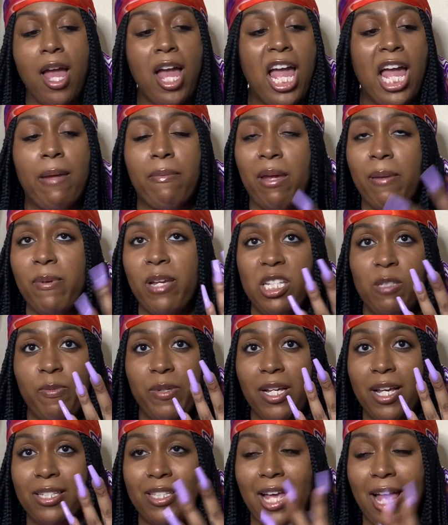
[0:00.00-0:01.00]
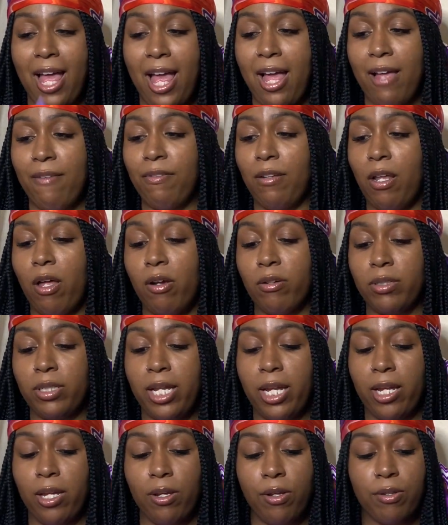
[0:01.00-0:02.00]
and maybe it's because I have long
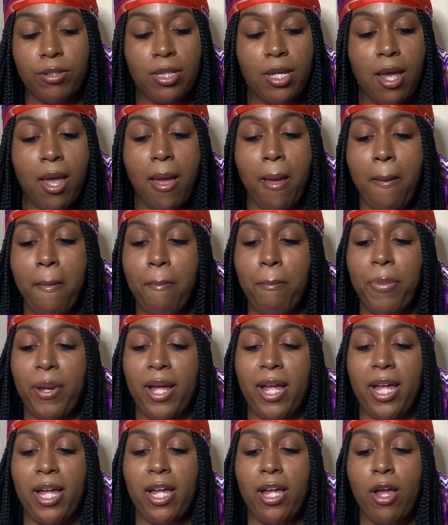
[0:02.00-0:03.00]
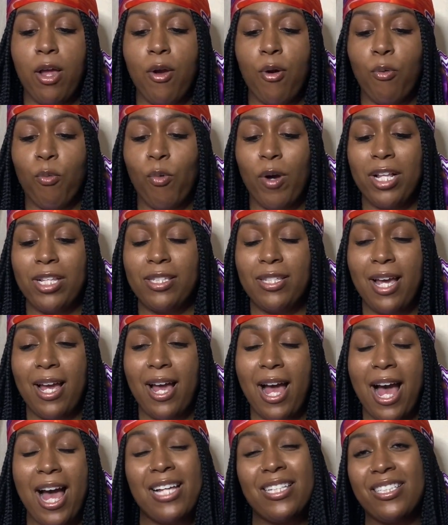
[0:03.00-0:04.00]
nails, but once I
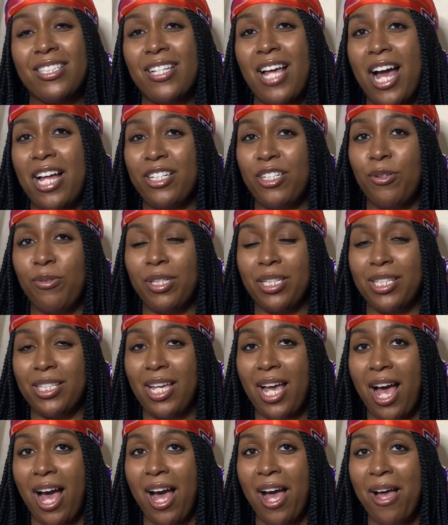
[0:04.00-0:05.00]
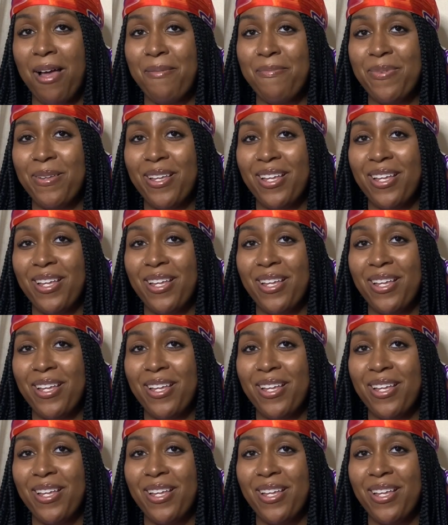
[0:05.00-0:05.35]
do the top,